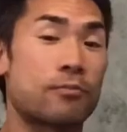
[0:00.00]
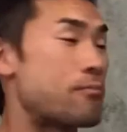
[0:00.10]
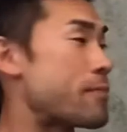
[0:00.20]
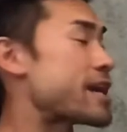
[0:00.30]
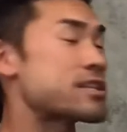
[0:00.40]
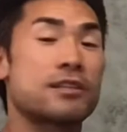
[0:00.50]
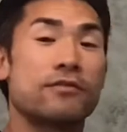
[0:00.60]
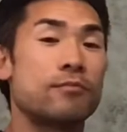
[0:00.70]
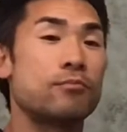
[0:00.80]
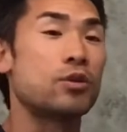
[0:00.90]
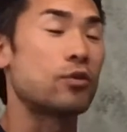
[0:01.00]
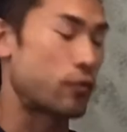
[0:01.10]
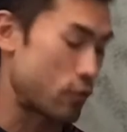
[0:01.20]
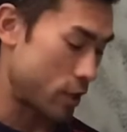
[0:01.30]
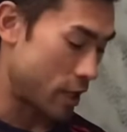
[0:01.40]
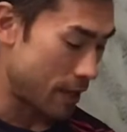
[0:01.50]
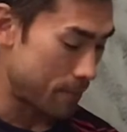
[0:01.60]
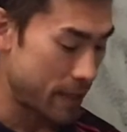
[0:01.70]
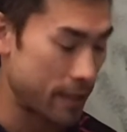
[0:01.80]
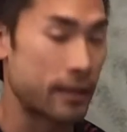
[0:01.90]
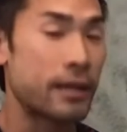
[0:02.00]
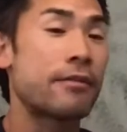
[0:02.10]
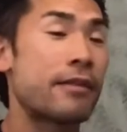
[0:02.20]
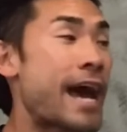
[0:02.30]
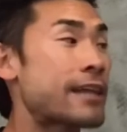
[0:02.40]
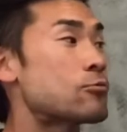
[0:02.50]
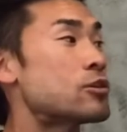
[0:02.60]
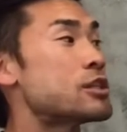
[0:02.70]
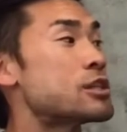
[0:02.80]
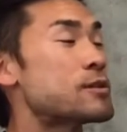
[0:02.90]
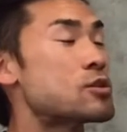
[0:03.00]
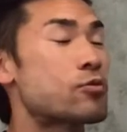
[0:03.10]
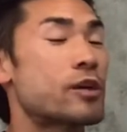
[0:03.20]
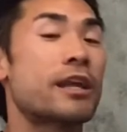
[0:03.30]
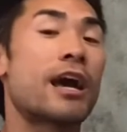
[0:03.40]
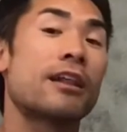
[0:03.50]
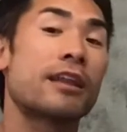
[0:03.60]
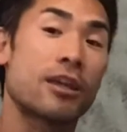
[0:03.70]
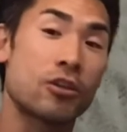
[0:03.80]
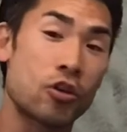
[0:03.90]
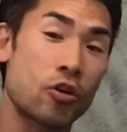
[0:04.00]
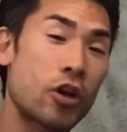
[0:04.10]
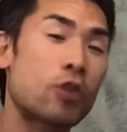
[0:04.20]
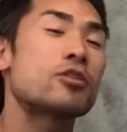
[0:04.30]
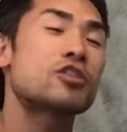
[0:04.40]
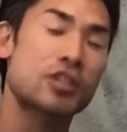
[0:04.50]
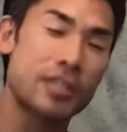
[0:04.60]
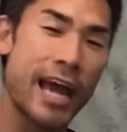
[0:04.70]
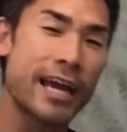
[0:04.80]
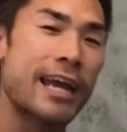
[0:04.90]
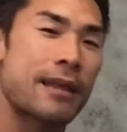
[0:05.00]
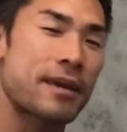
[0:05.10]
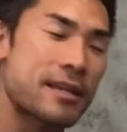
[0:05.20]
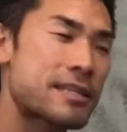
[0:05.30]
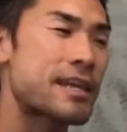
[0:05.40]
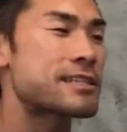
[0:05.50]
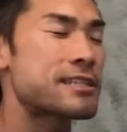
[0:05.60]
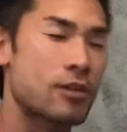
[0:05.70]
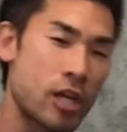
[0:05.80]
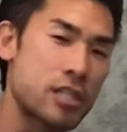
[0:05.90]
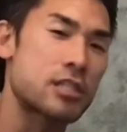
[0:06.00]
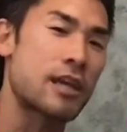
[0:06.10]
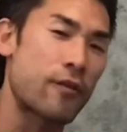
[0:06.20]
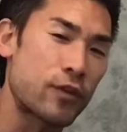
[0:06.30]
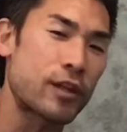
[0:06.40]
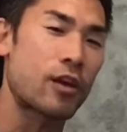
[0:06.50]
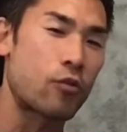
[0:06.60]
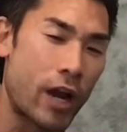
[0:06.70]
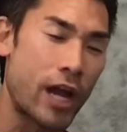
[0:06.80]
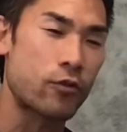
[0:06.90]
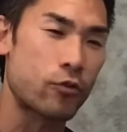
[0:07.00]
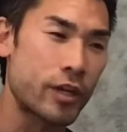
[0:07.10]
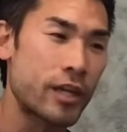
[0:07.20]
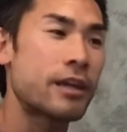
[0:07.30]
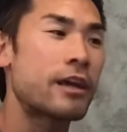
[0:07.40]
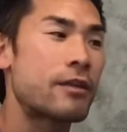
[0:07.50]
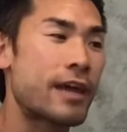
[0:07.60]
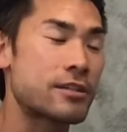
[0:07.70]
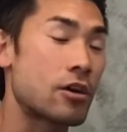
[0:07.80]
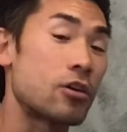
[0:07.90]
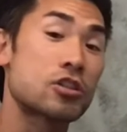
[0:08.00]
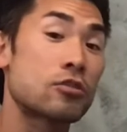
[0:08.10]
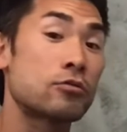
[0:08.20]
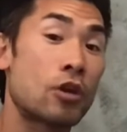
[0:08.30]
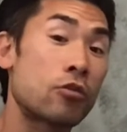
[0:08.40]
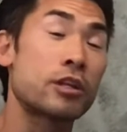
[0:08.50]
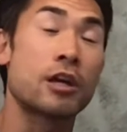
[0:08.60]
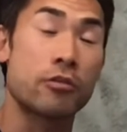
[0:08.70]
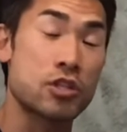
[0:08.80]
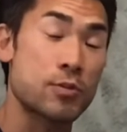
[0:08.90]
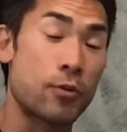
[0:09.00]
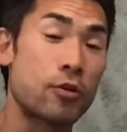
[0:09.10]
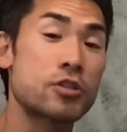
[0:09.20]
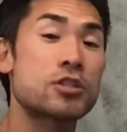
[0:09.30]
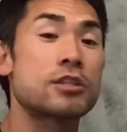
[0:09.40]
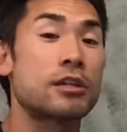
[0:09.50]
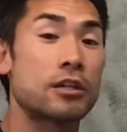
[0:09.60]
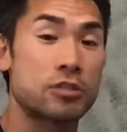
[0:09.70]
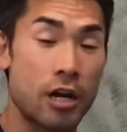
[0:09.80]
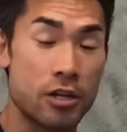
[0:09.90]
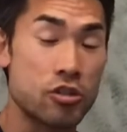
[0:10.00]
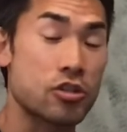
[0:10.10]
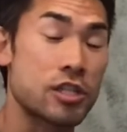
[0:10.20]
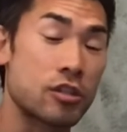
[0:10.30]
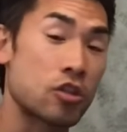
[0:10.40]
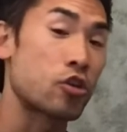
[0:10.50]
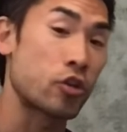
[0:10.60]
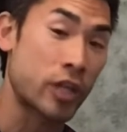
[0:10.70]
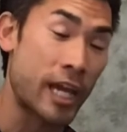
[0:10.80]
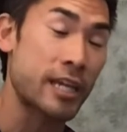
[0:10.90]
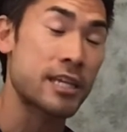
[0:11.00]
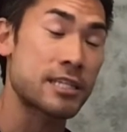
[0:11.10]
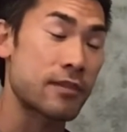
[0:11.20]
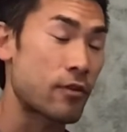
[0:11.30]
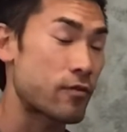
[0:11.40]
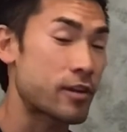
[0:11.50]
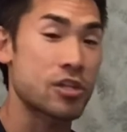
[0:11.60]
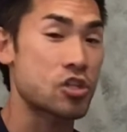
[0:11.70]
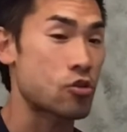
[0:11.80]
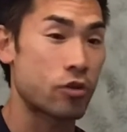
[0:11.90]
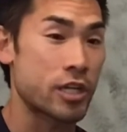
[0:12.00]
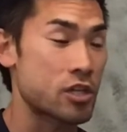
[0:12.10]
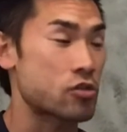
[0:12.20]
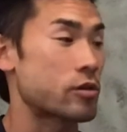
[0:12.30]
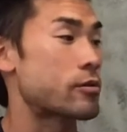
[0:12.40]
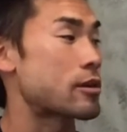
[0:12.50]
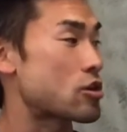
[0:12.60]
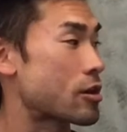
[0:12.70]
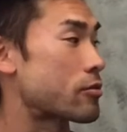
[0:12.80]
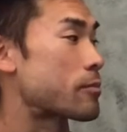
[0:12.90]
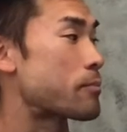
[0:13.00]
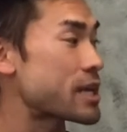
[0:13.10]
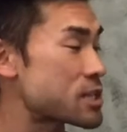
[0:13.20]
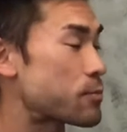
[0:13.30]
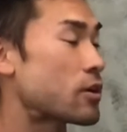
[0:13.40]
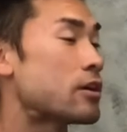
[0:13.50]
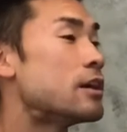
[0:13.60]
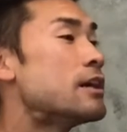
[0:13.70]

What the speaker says: massive and beautiful cup, and that one is between LA and New York, which that kind of makes sense. It's definitely a rivalry that's also known in other sports. The Dodgers and the New York Yankees have a very storied history with each other in baseball.